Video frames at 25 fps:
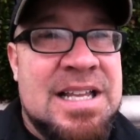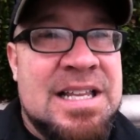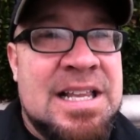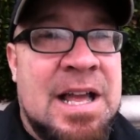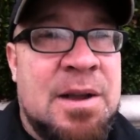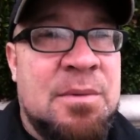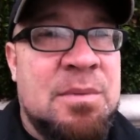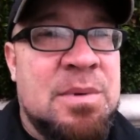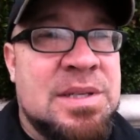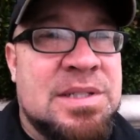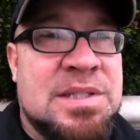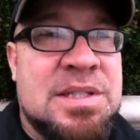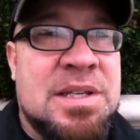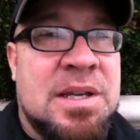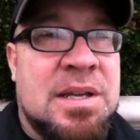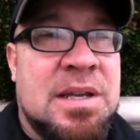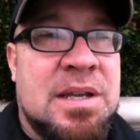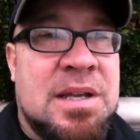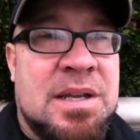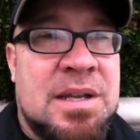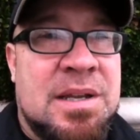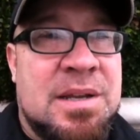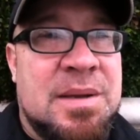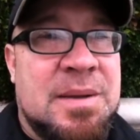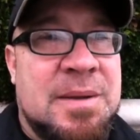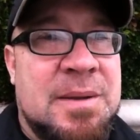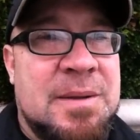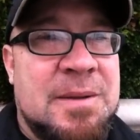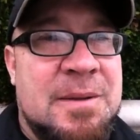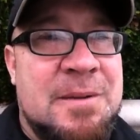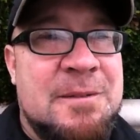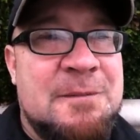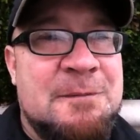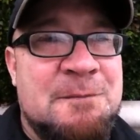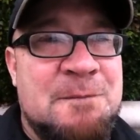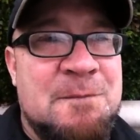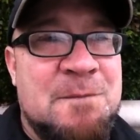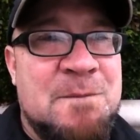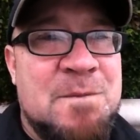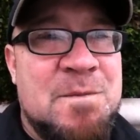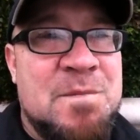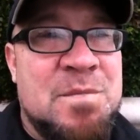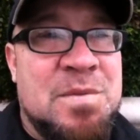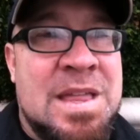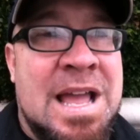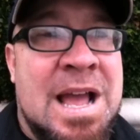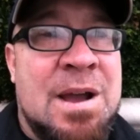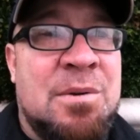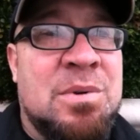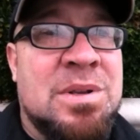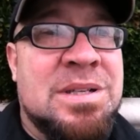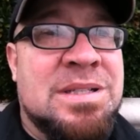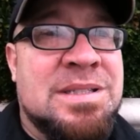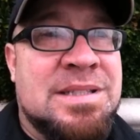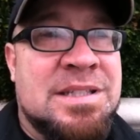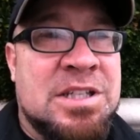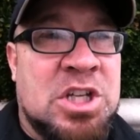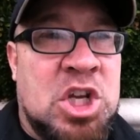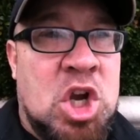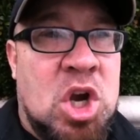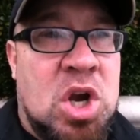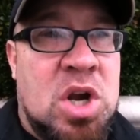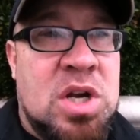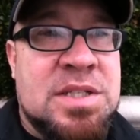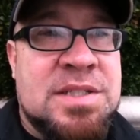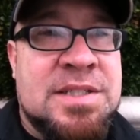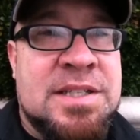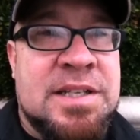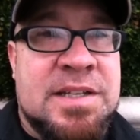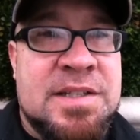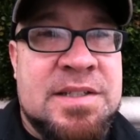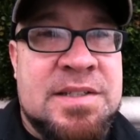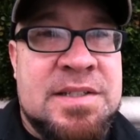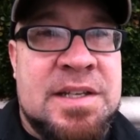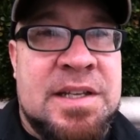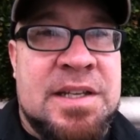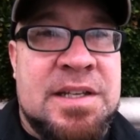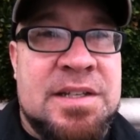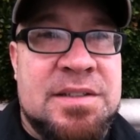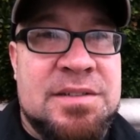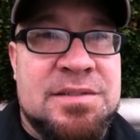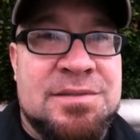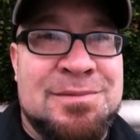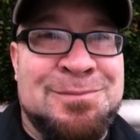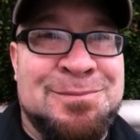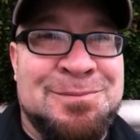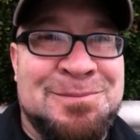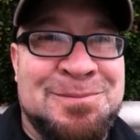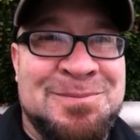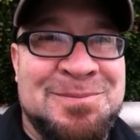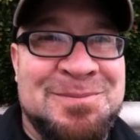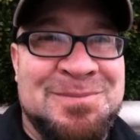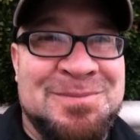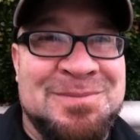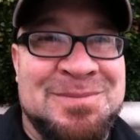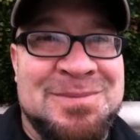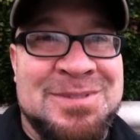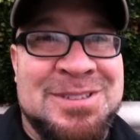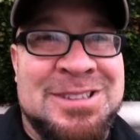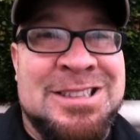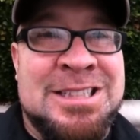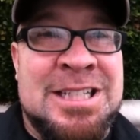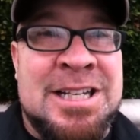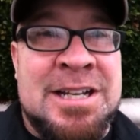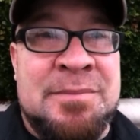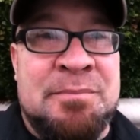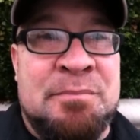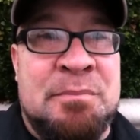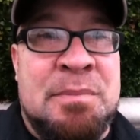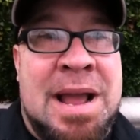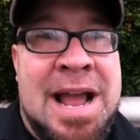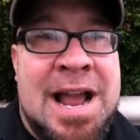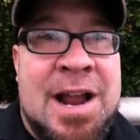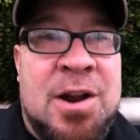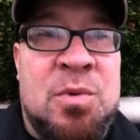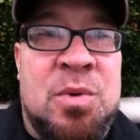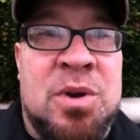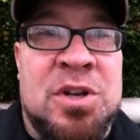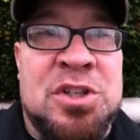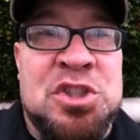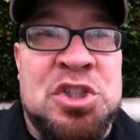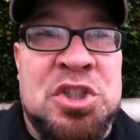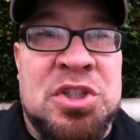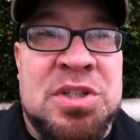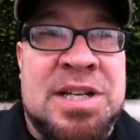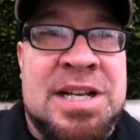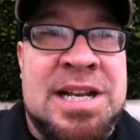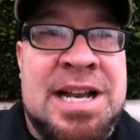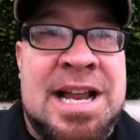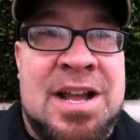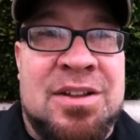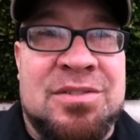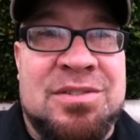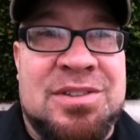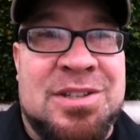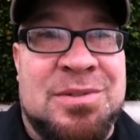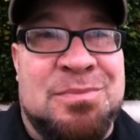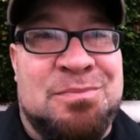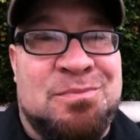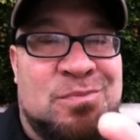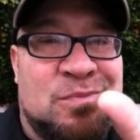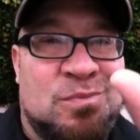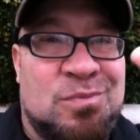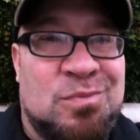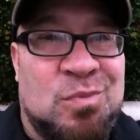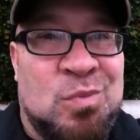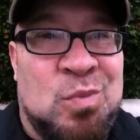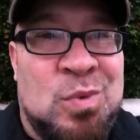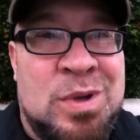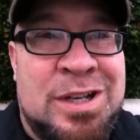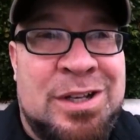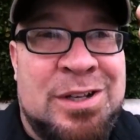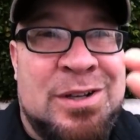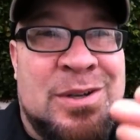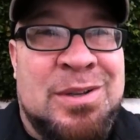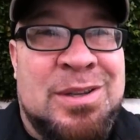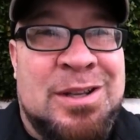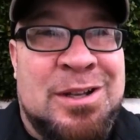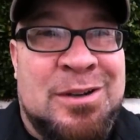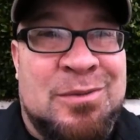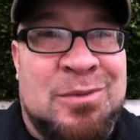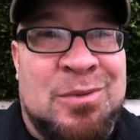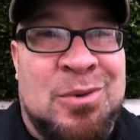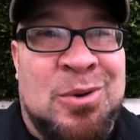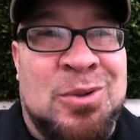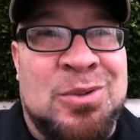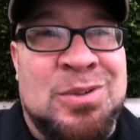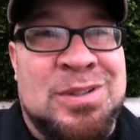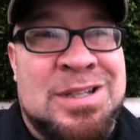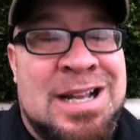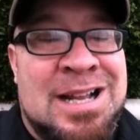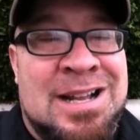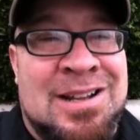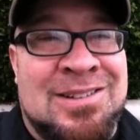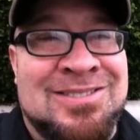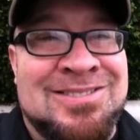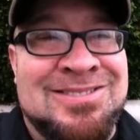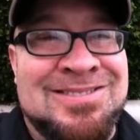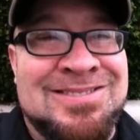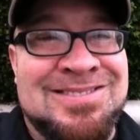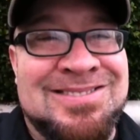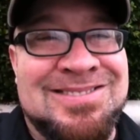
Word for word: That was a uh, that was the car sick seat. Sitting backwards looking out the window that rolled down.